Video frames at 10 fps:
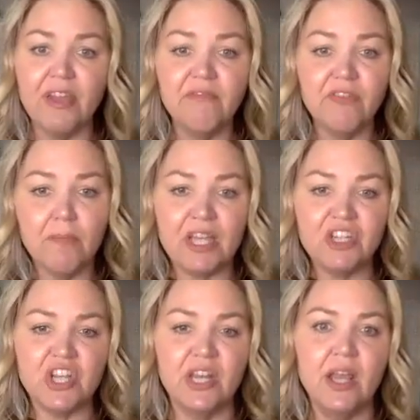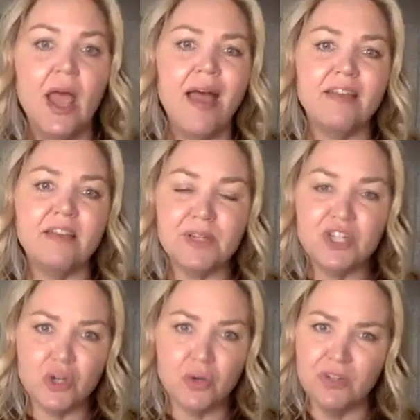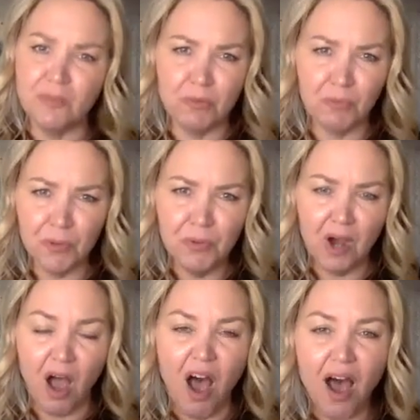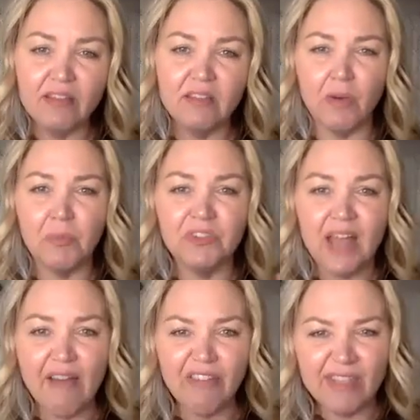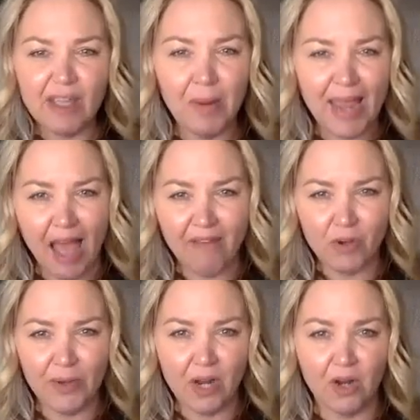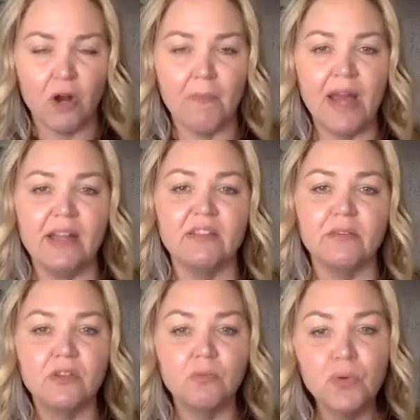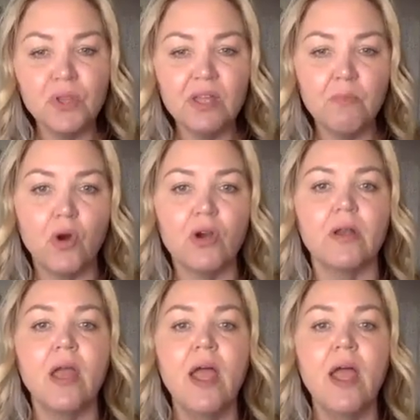Inflammation has been shown to be the root cause of almost everything we have going on in our body. So it's really important